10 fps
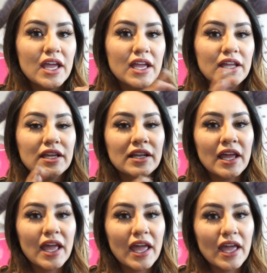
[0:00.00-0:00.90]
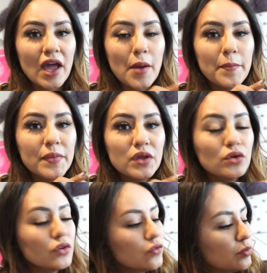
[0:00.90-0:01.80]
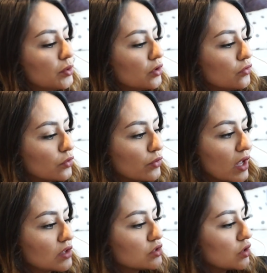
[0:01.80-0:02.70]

in a beautiful, beautiful range.